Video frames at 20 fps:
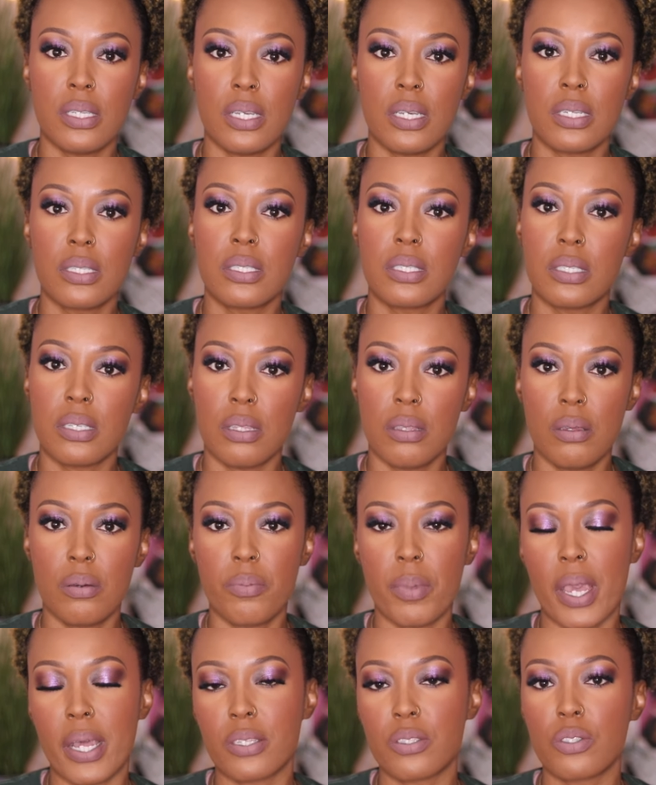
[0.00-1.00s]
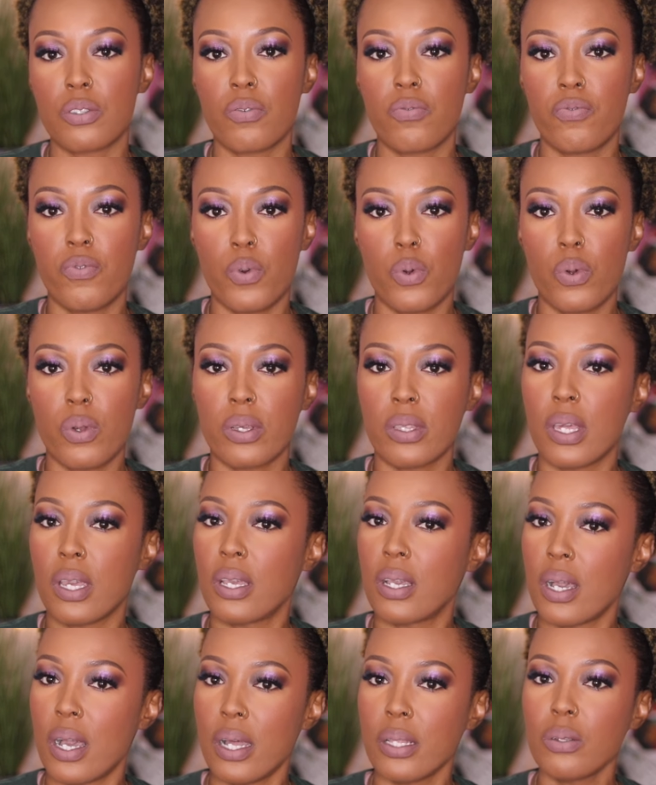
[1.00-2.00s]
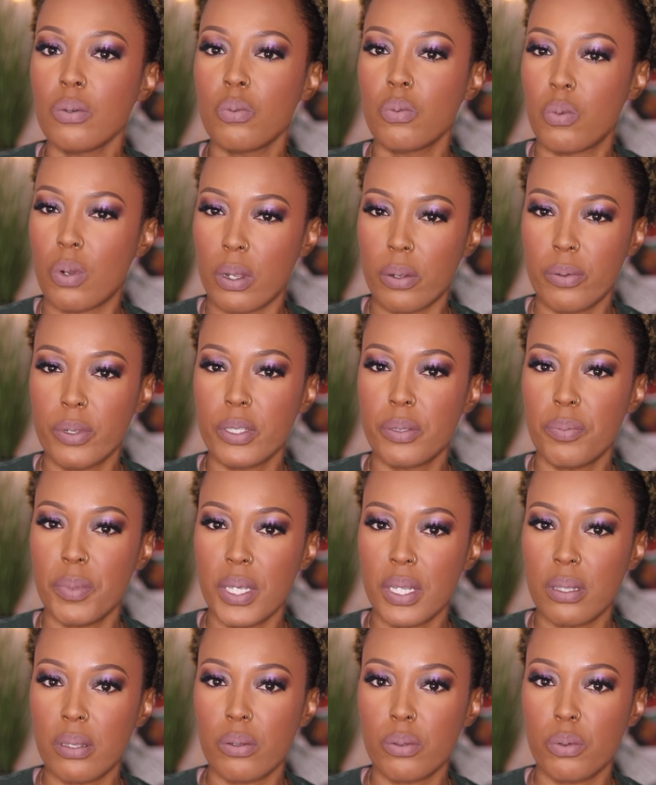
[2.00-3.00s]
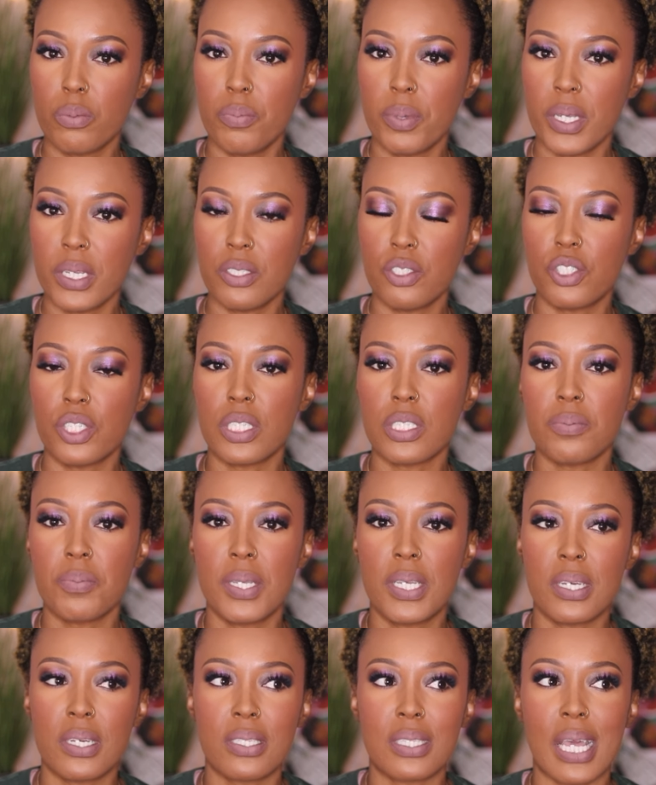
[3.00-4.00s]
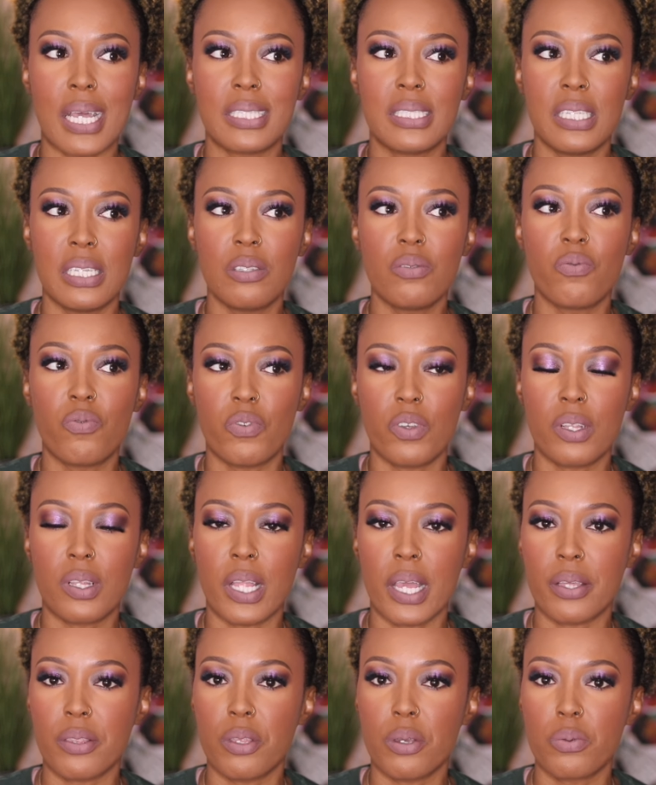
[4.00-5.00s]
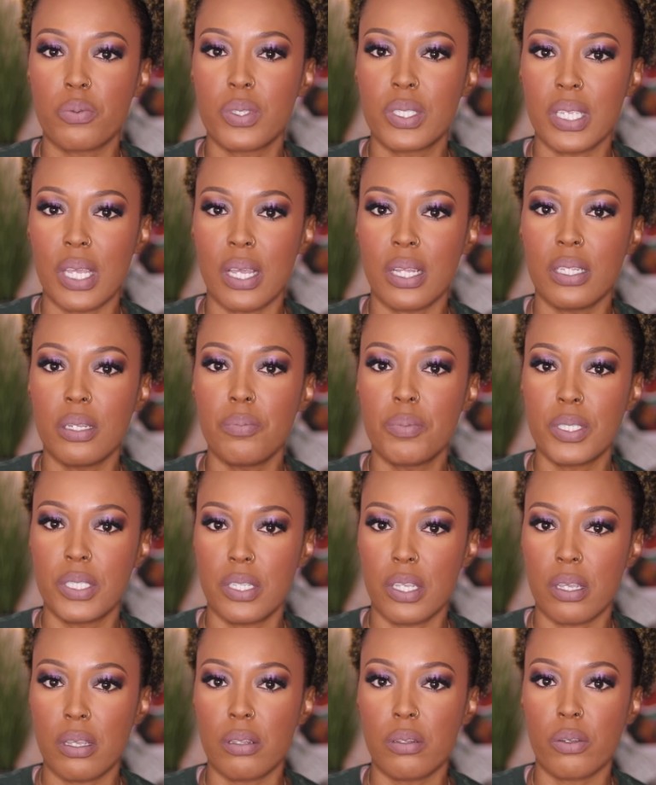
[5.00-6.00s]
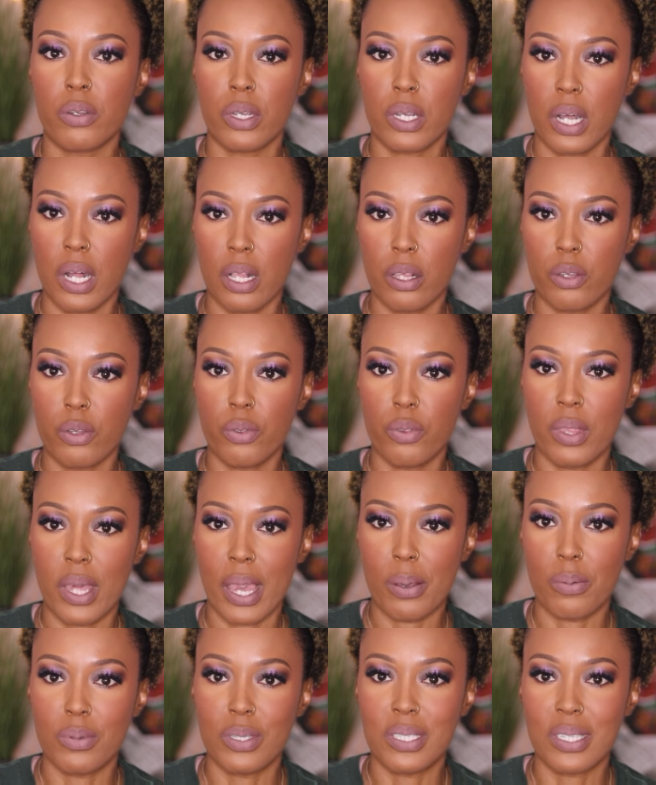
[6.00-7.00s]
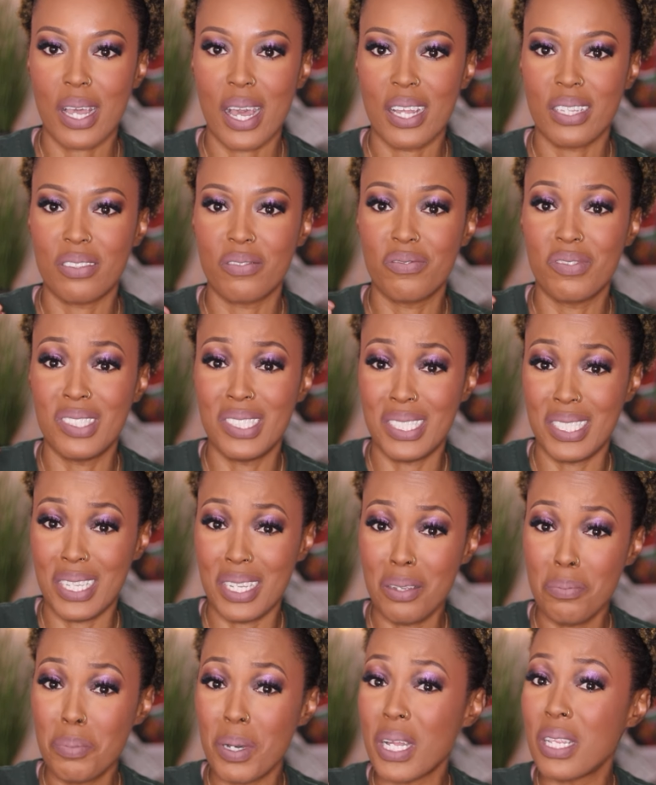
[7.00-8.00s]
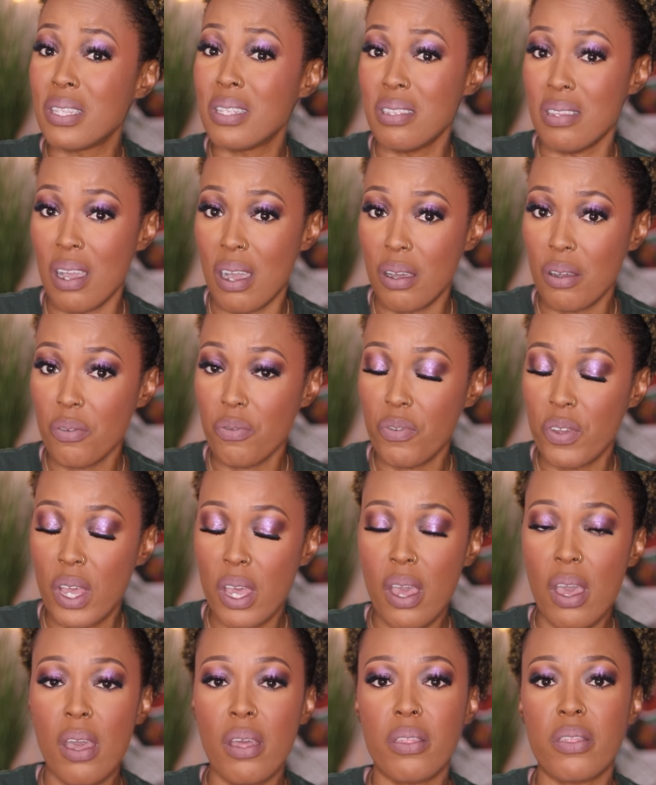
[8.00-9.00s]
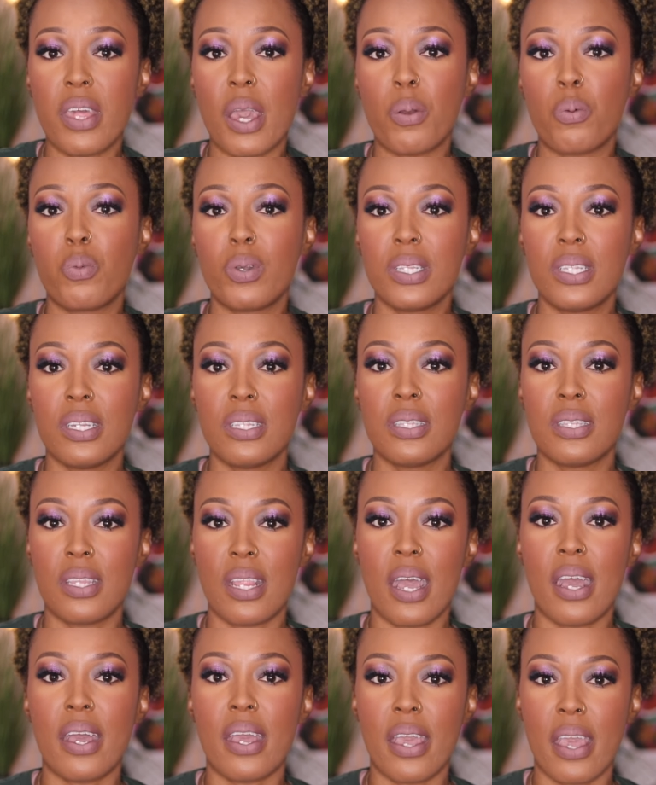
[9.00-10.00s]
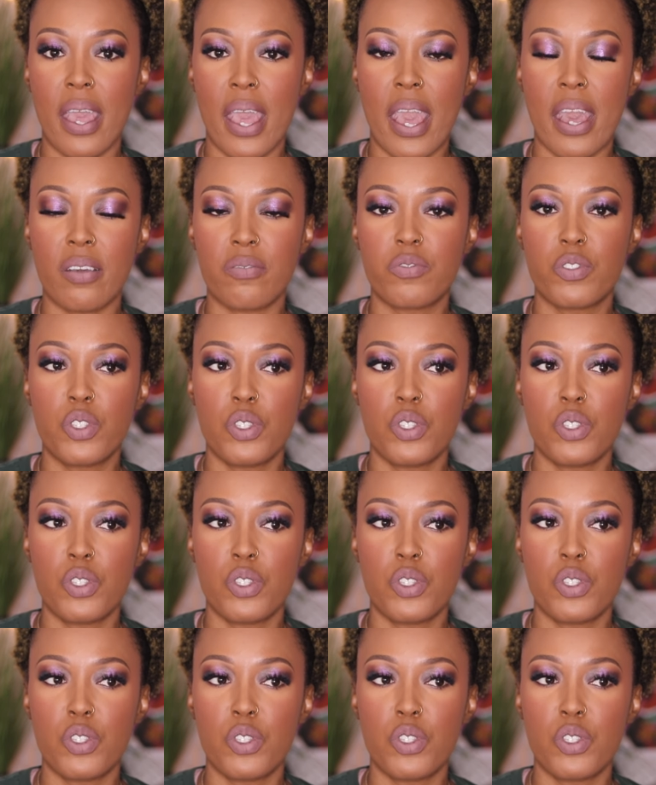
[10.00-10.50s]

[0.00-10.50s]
did see them at Sephora. They kind of worried me a little bit just because I didn't feel like there was any particular color that was kind of deep enough that we did not have